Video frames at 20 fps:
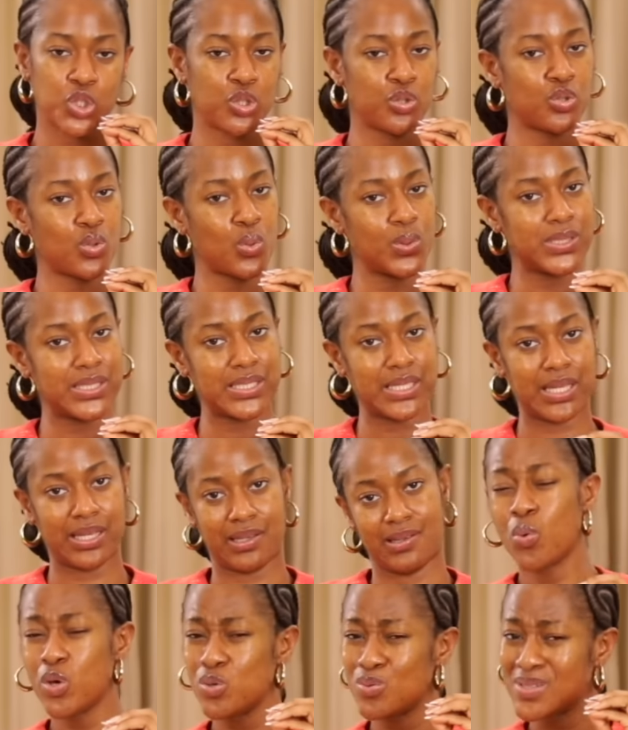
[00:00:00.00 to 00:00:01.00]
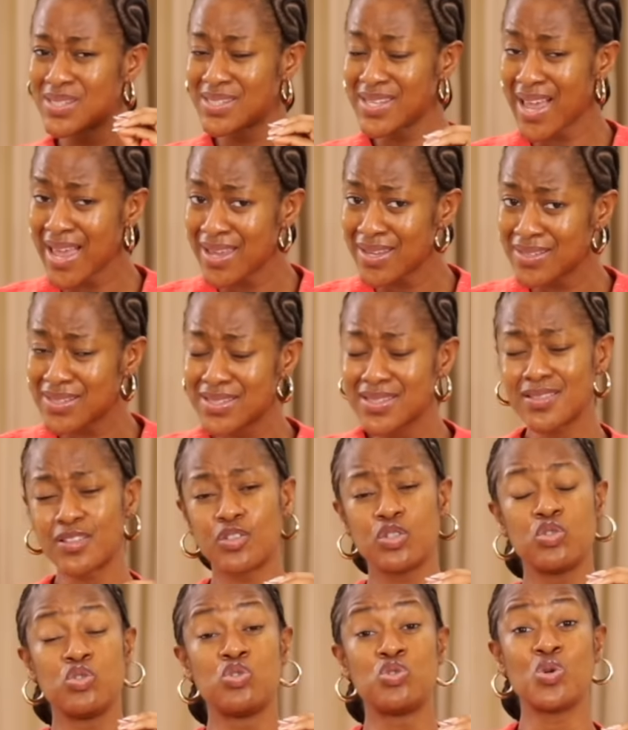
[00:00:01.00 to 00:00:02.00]
you don't say. When you say it,
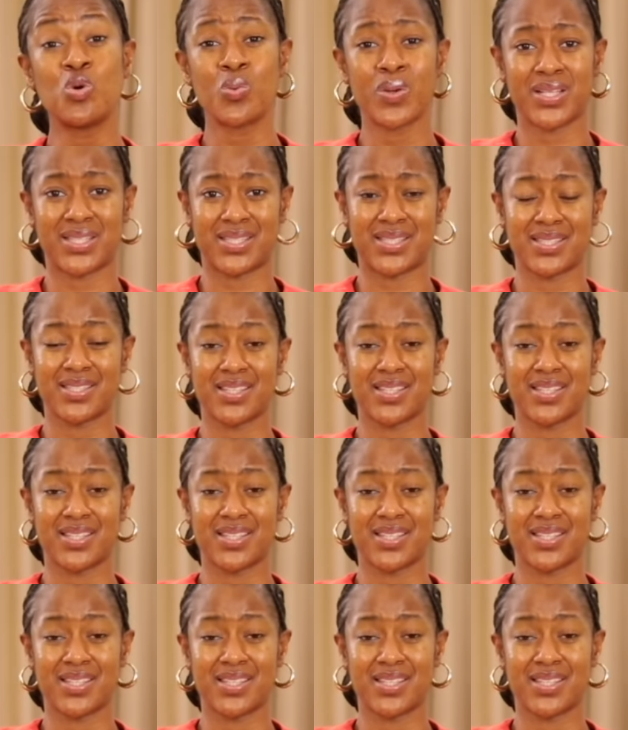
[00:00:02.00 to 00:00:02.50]
do it.